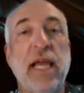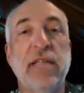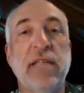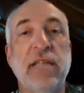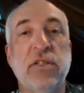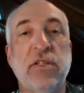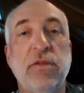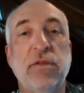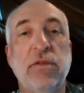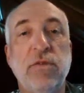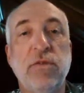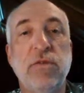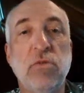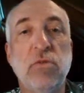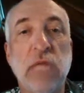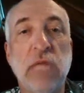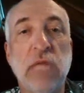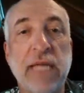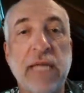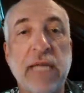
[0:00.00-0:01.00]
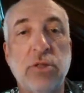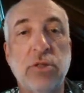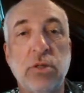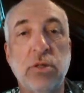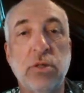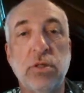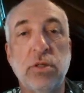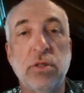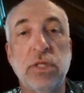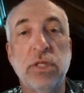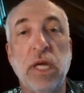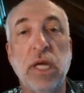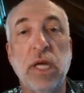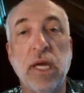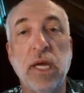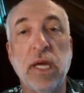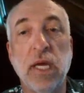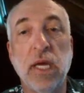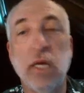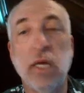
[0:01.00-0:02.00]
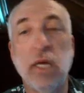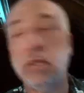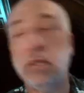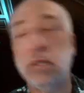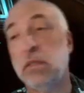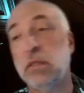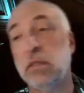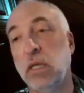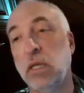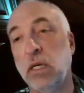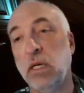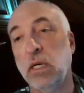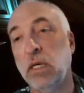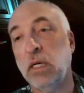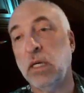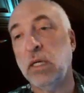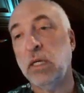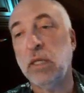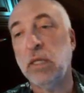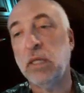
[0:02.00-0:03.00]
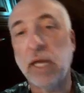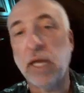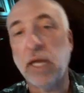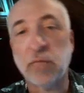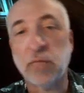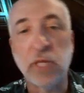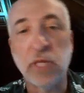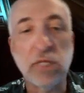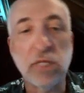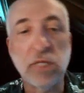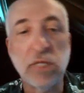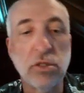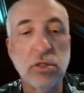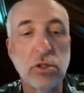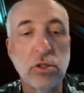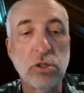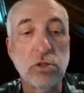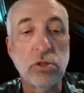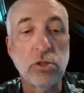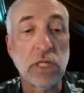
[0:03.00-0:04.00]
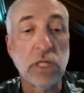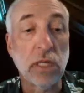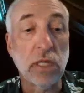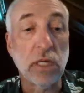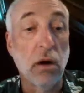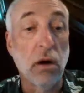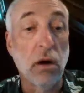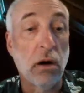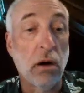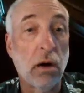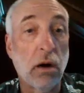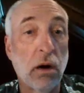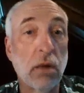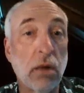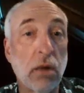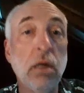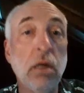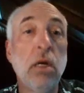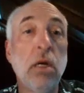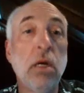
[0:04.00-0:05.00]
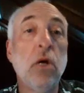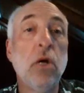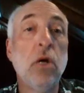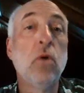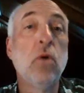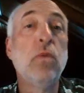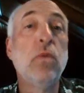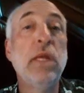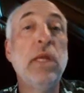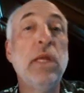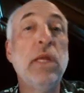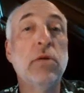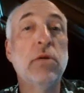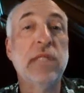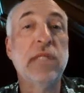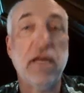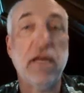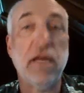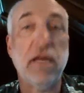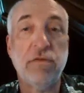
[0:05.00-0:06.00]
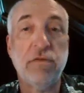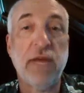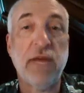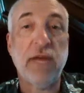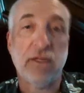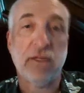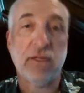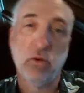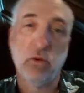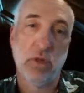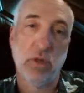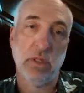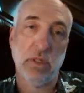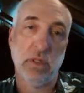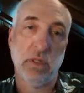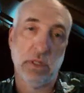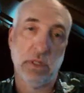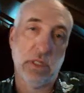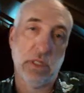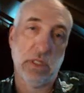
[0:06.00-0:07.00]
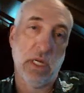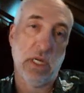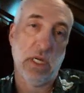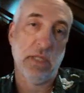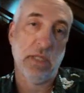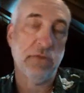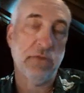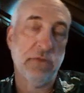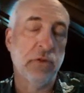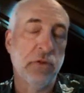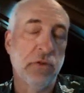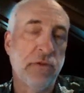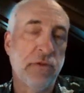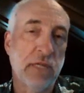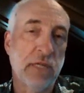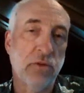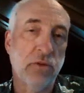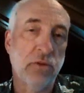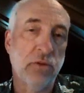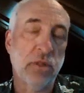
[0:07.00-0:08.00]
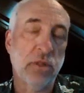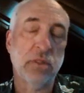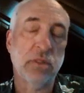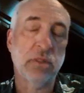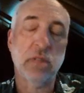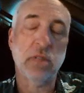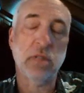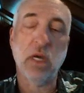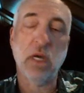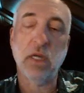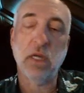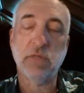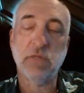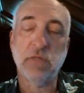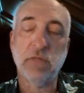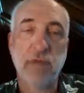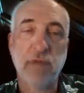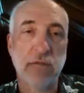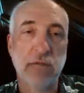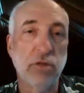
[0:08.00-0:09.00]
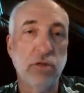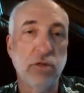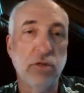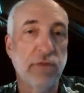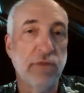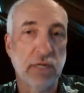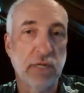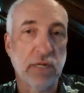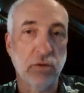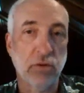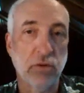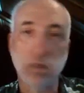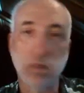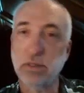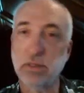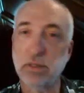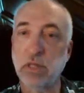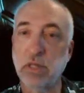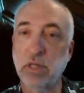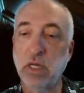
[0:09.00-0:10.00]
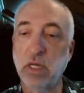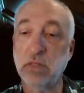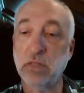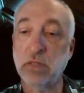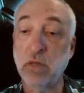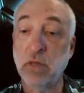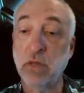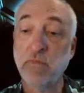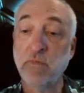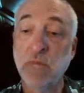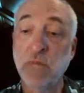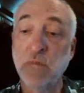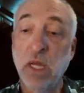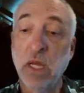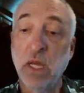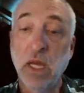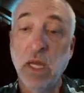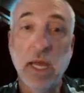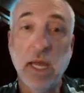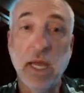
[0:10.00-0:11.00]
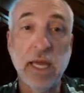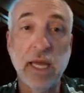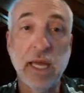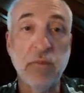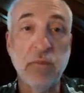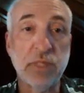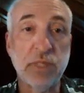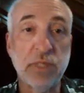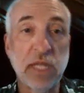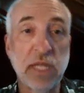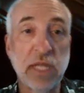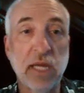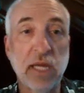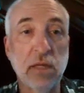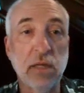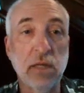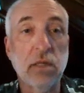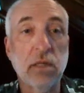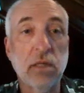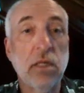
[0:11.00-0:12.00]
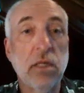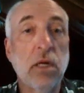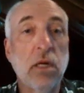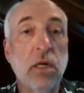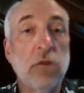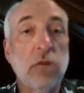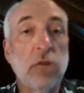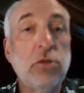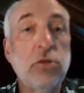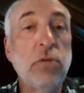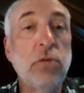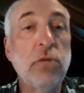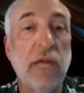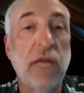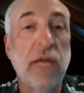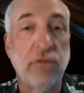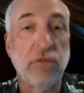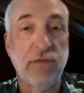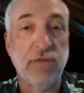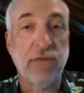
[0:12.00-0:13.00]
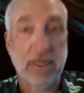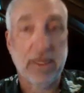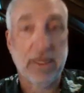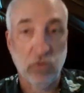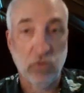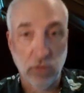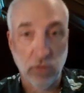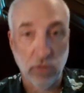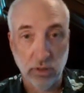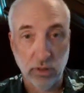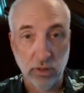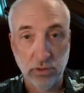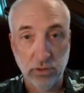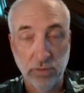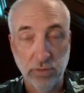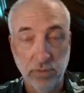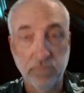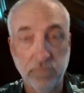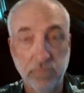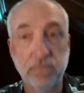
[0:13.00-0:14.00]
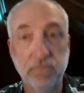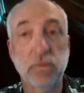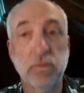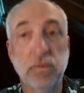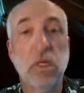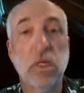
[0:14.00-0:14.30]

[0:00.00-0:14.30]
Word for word: In the last few lectures and explanations using R, we looked at factorial designs, full factorial designs, fractional factorial designs, and in particular, two-level factorials